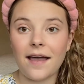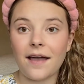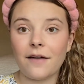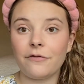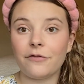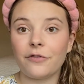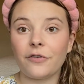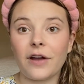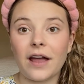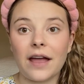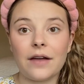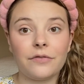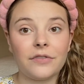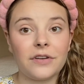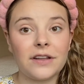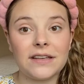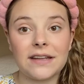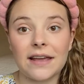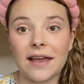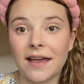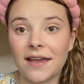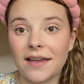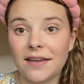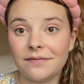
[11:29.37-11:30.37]
For every
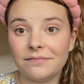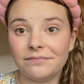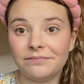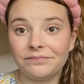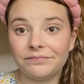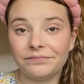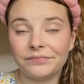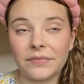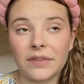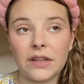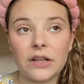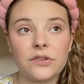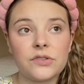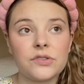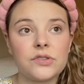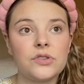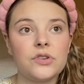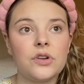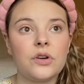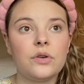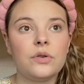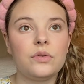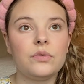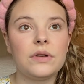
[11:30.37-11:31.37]
day, there's
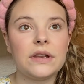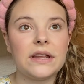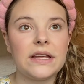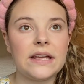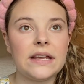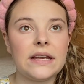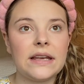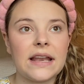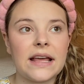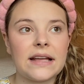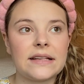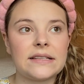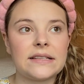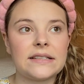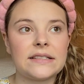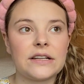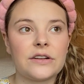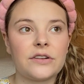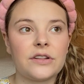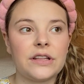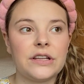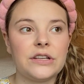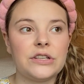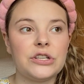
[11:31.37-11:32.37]
no need
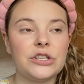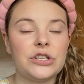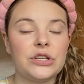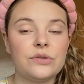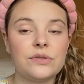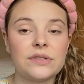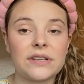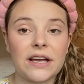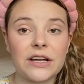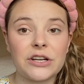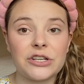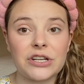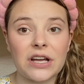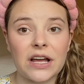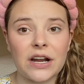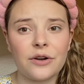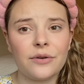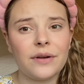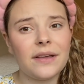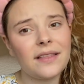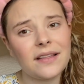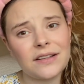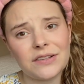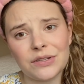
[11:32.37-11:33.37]
necessarily to use eyeshadow
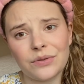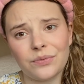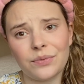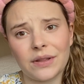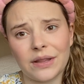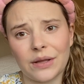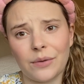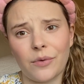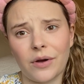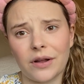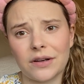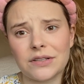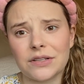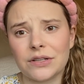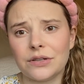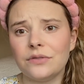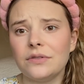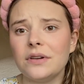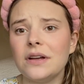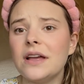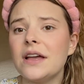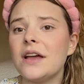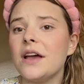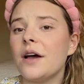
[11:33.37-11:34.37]
unless you really want to.